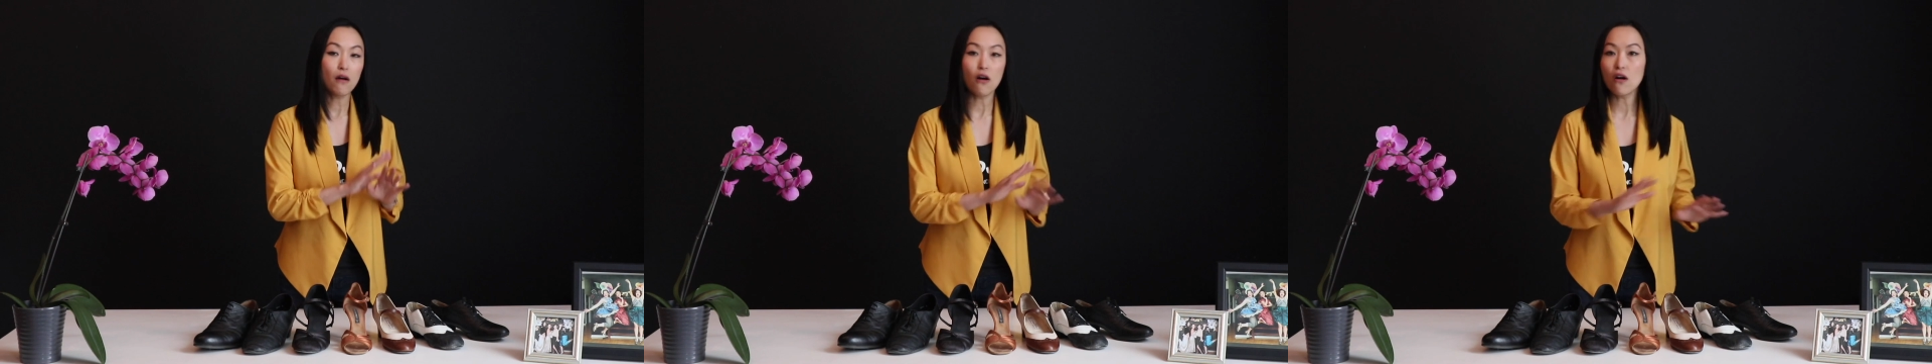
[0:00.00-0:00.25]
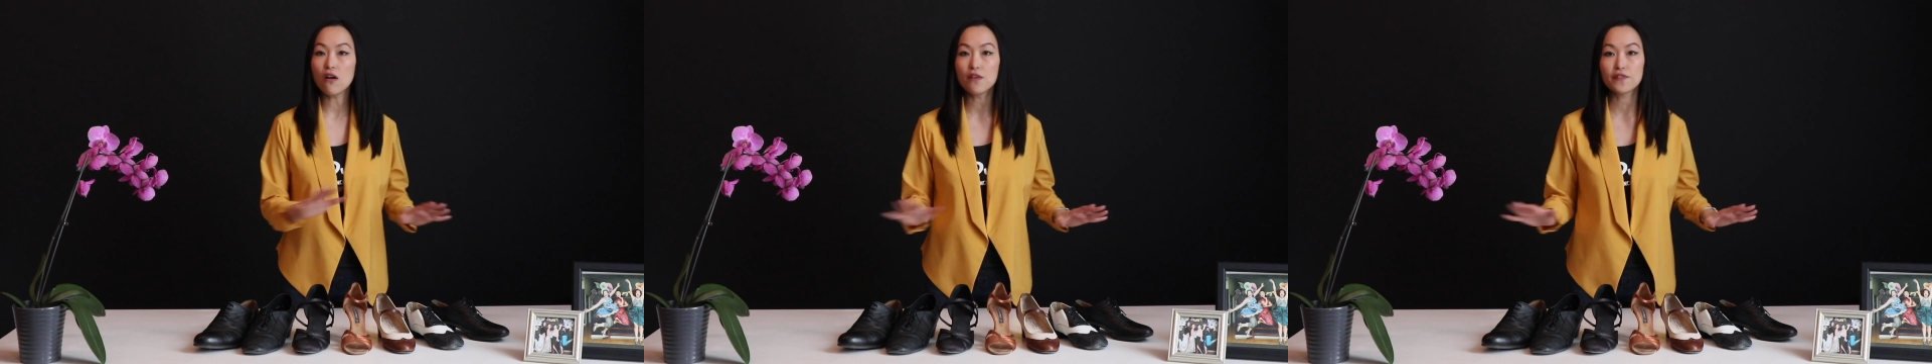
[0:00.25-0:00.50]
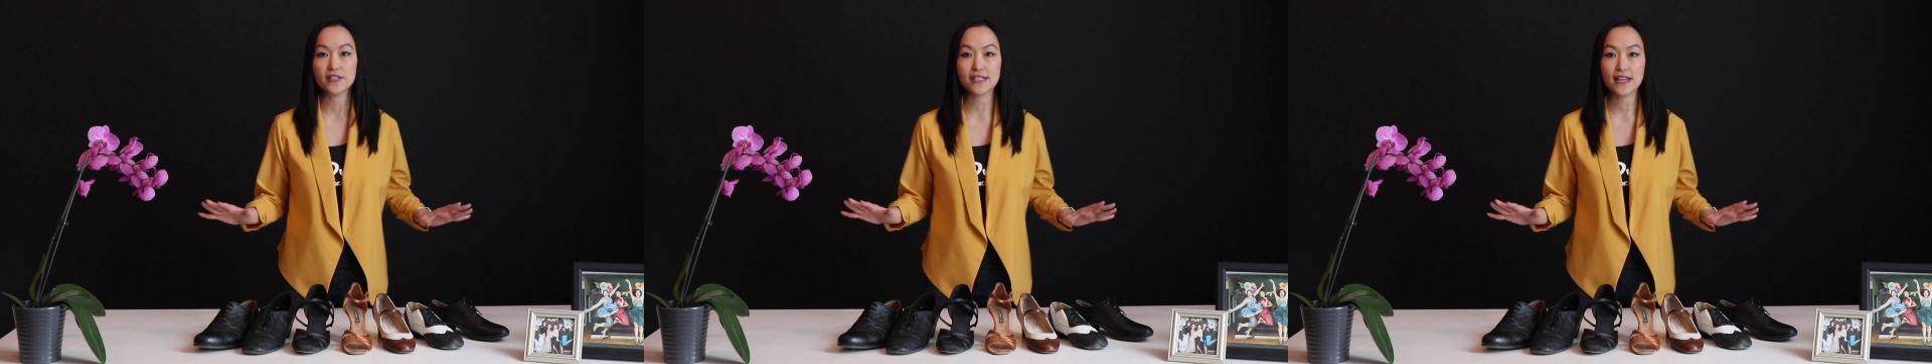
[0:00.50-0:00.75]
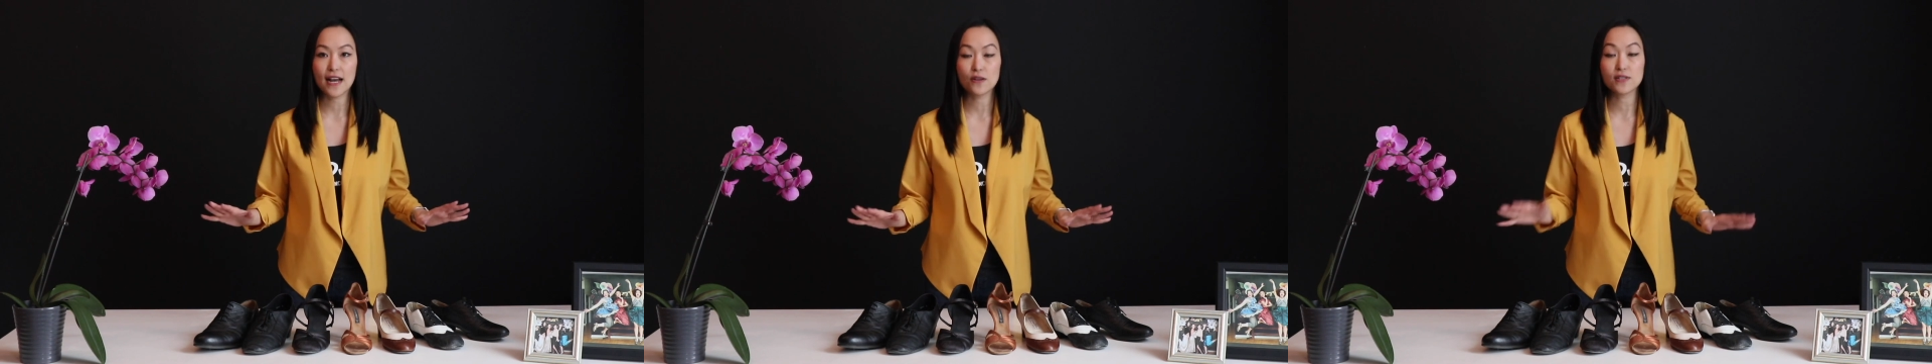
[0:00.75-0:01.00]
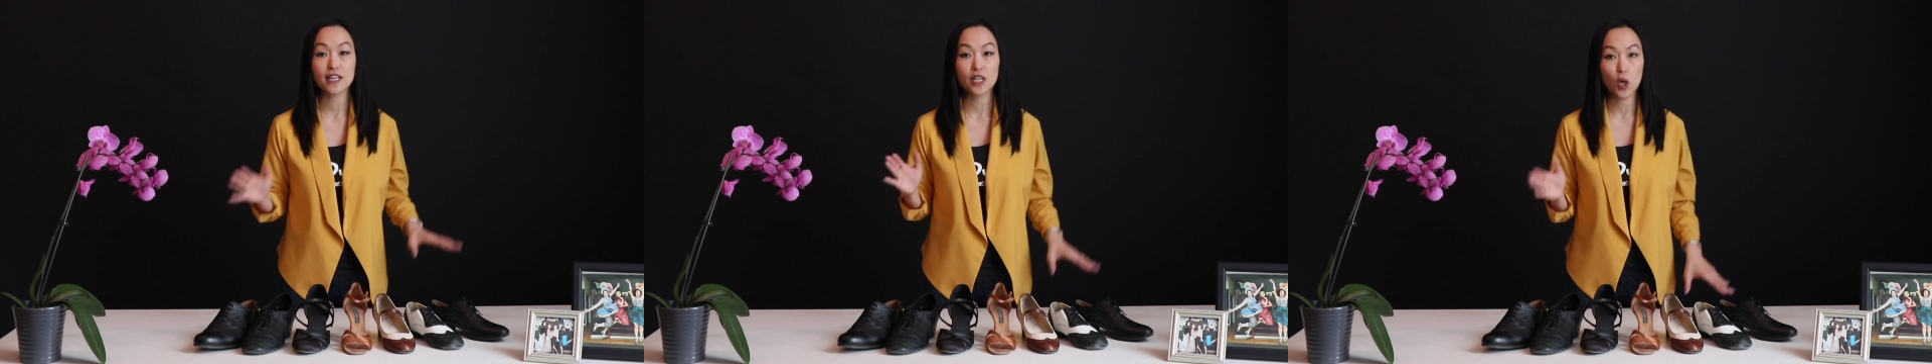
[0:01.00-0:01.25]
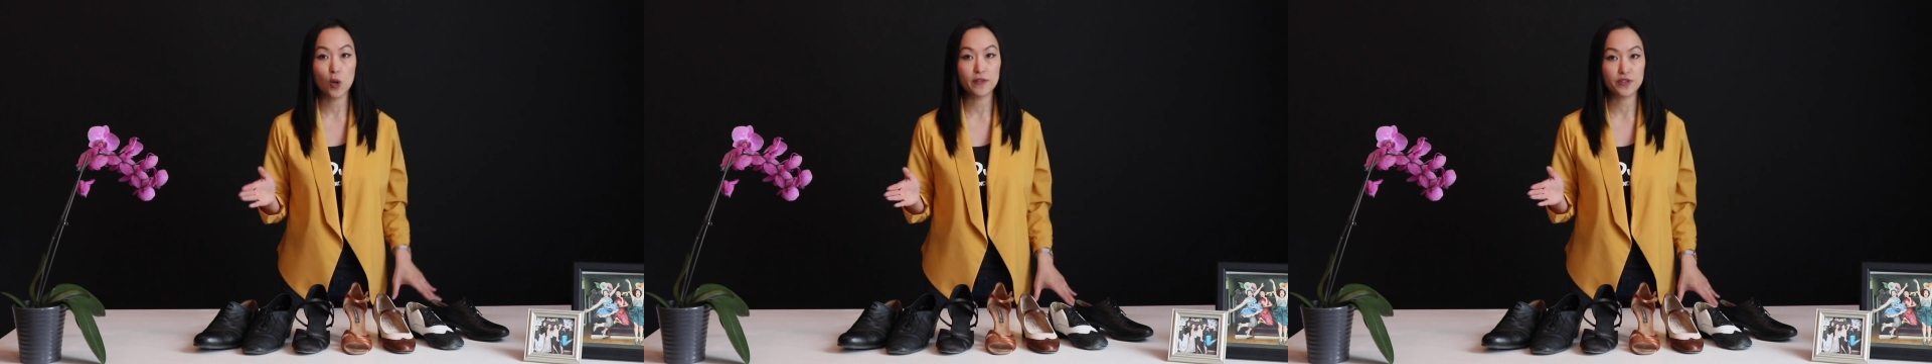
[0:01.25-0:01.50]
all the styles
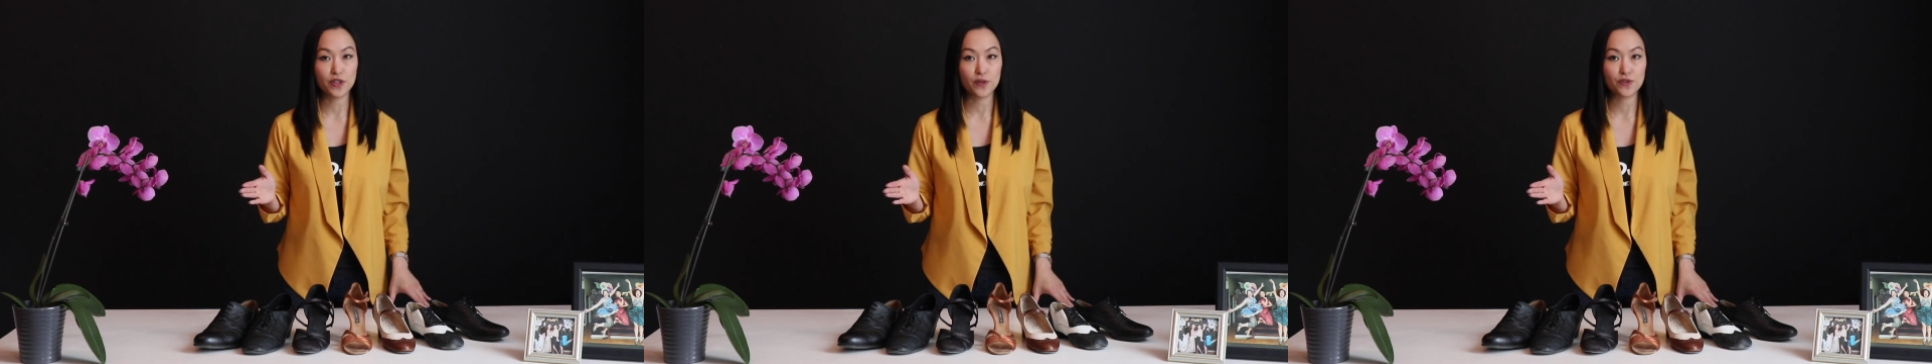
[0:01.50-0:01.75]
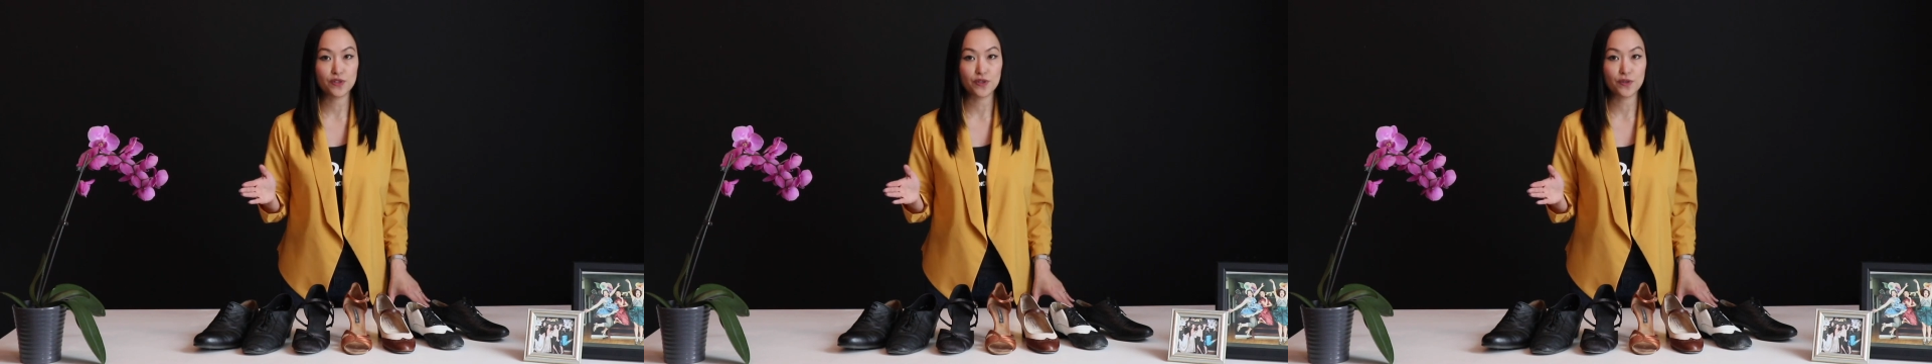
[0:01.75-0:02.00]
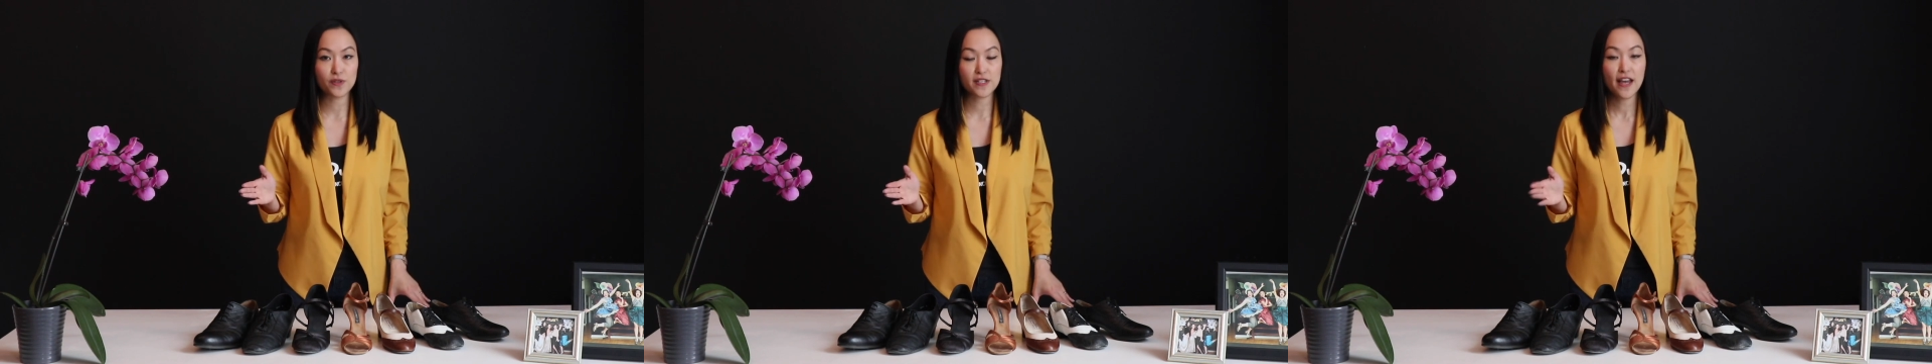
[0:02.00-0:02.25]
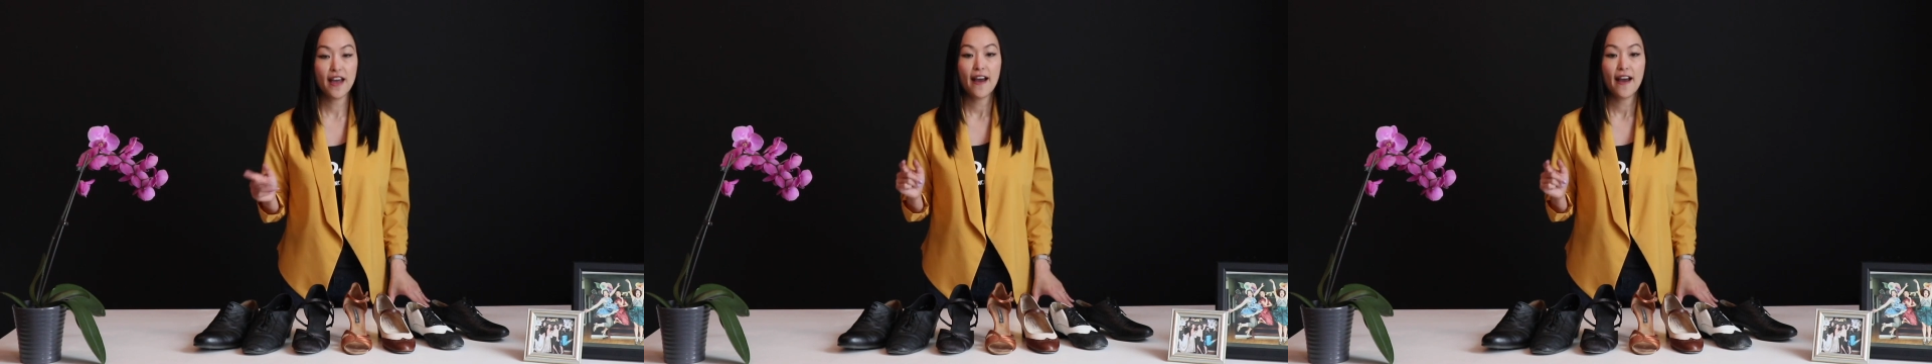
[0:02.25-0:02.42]
in open-toe shoes.